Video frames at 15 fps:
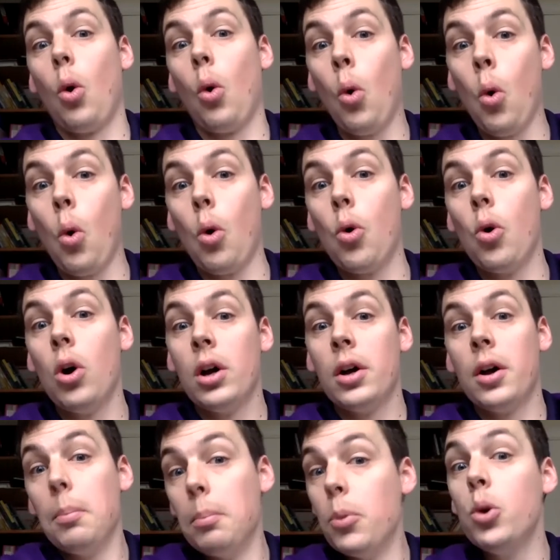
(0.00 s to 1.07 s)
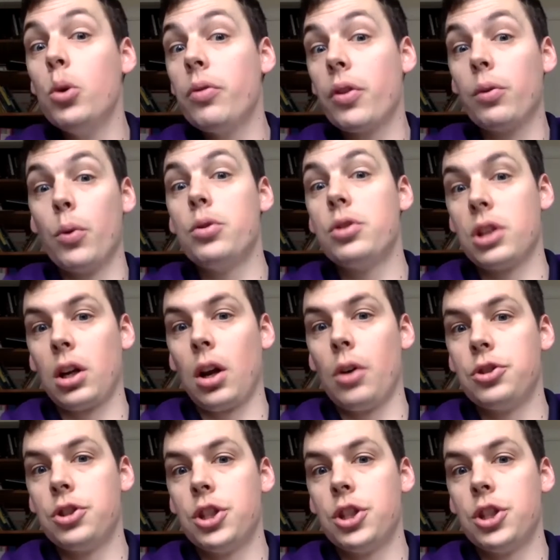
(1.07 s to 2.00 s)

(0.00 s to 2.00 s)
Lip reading: or move the router close